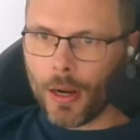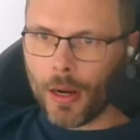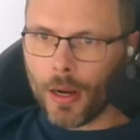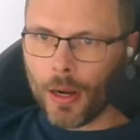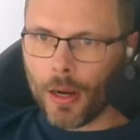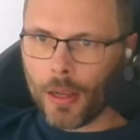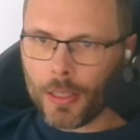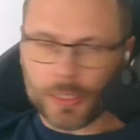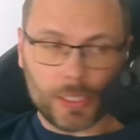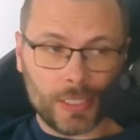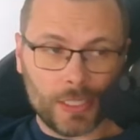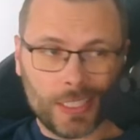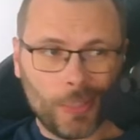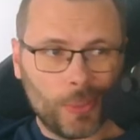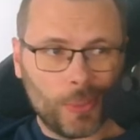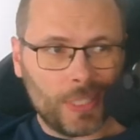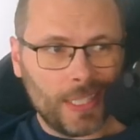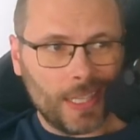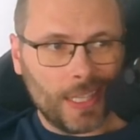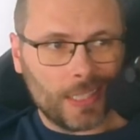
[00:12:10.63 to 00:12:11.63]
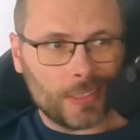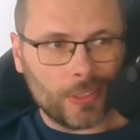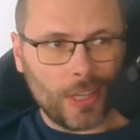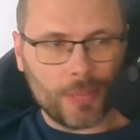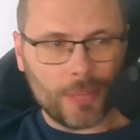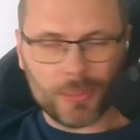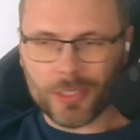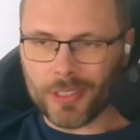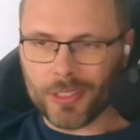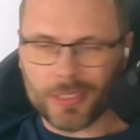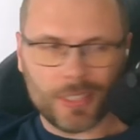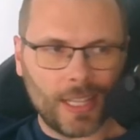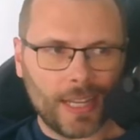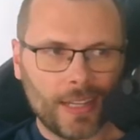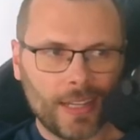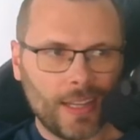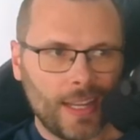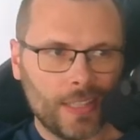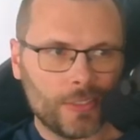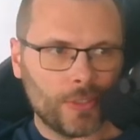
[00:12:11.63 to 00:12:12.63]
Let's just see what the answer option is. It's
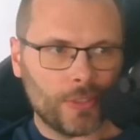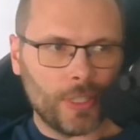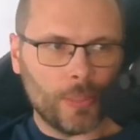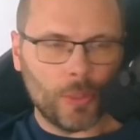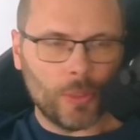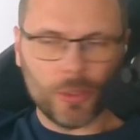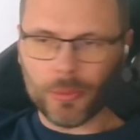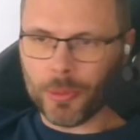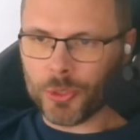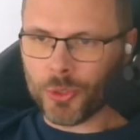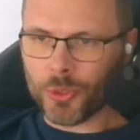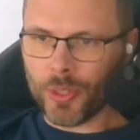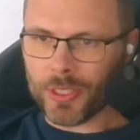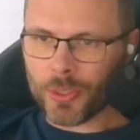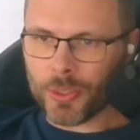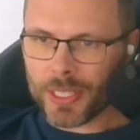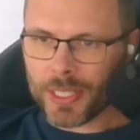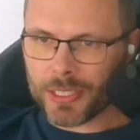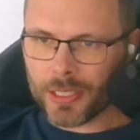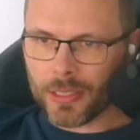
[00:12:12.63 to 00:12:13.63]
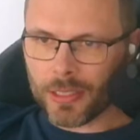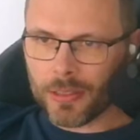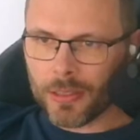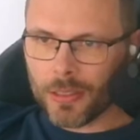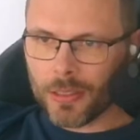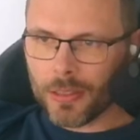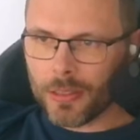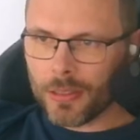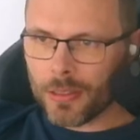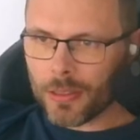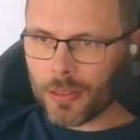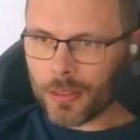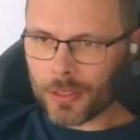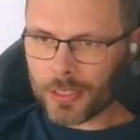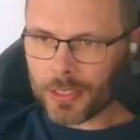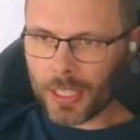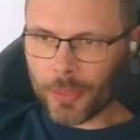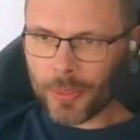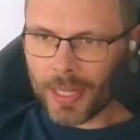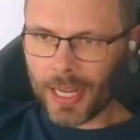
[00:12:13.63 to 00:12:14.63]
like answering a multiple choice question. Looks
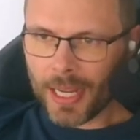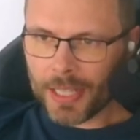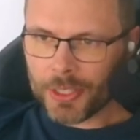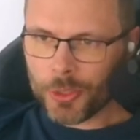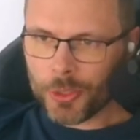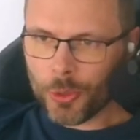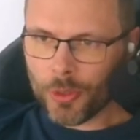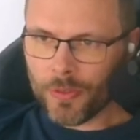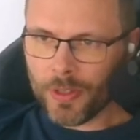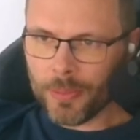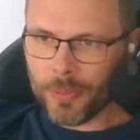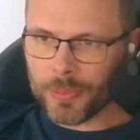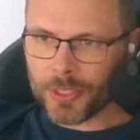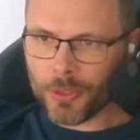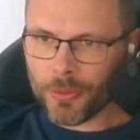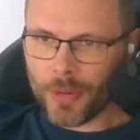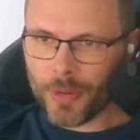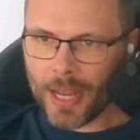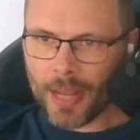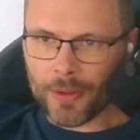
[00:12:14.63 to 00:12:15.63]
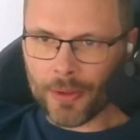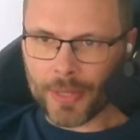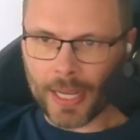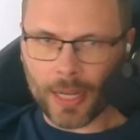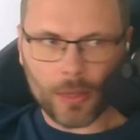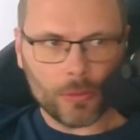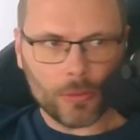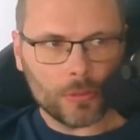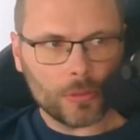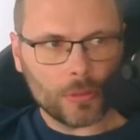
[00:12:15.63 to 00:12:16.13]
like we got 2 of them to round out